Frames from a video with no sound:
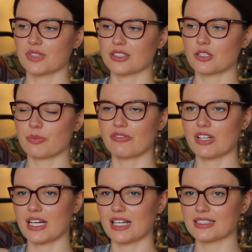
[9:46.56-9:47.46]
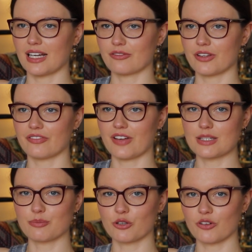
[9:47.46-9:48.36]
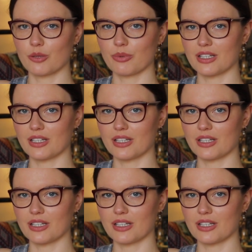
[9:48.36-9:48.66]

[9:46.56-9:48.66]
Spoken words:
So it's been really nice to have the Facebook group